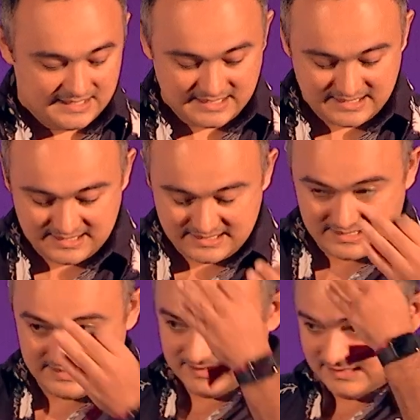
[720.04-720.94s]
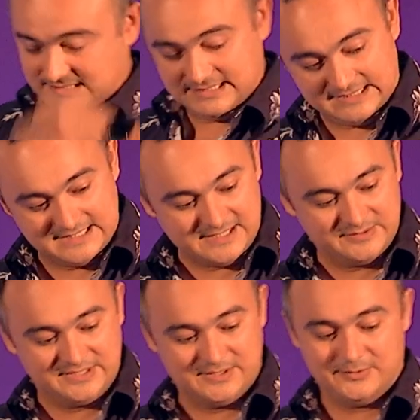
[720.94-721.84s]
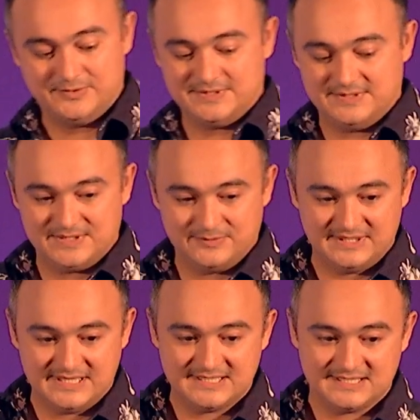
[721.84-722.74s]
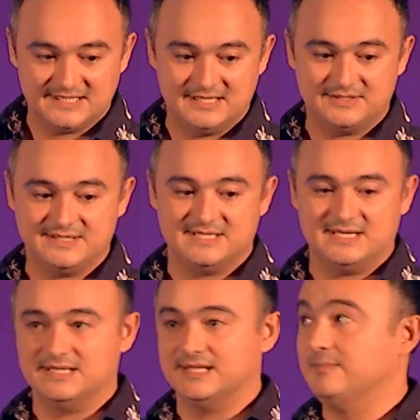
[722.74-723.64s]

And down it goes. So the next layer is that like